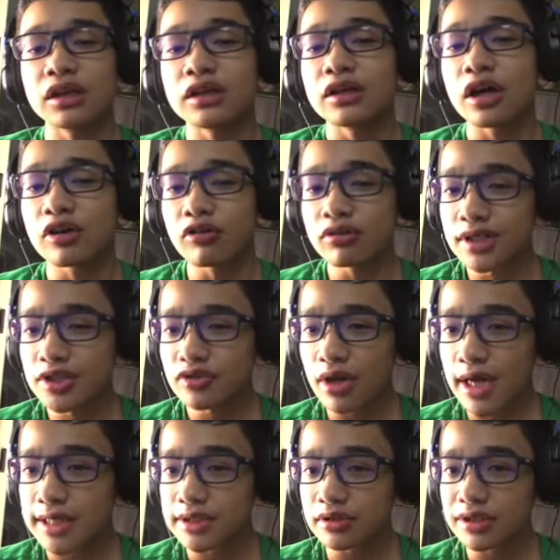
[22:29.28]
a
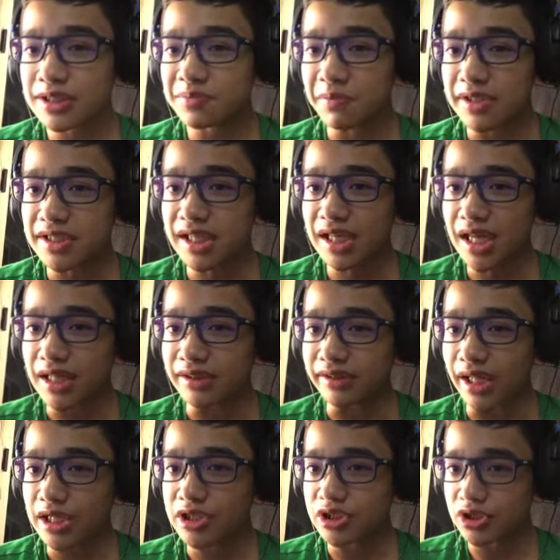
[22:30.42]
cognitohazard is basically a
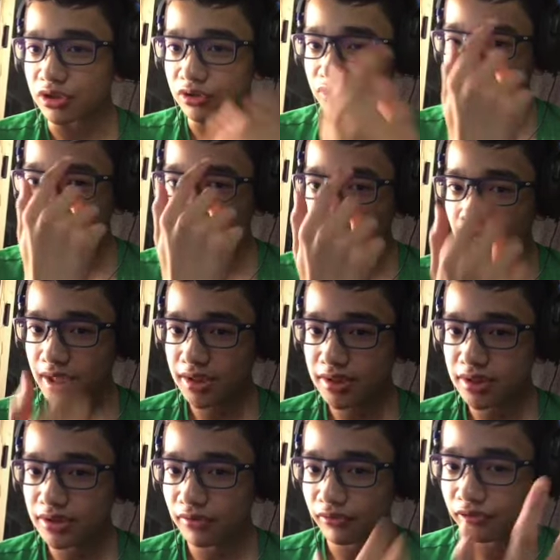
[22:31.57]
danger to the
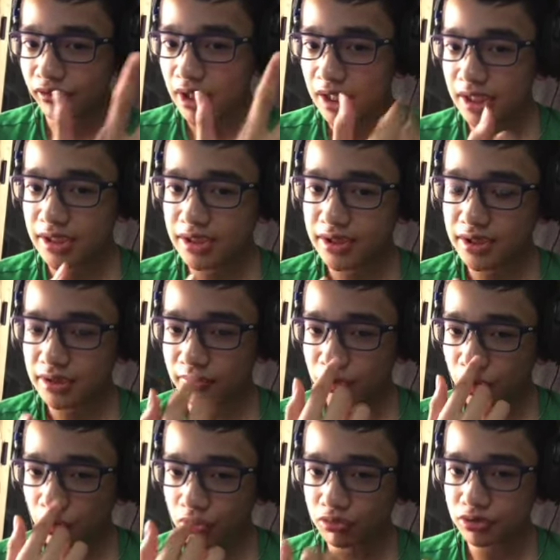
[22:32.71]
mind, feelings,
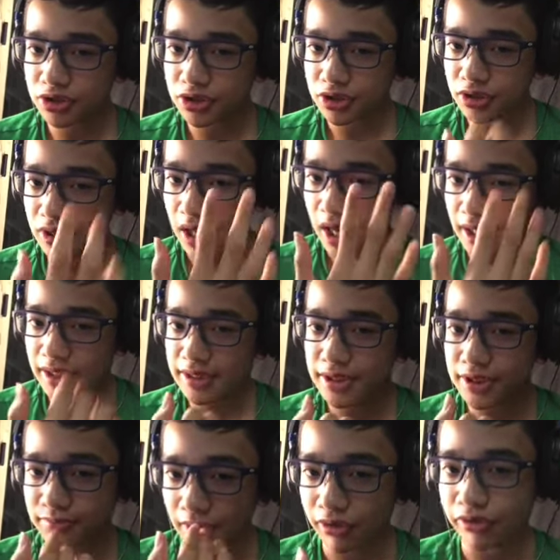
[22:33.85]
nose,
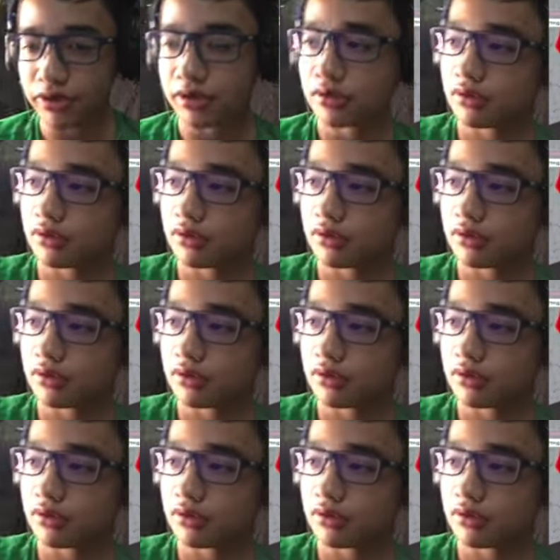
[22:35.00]
eyes, mouth.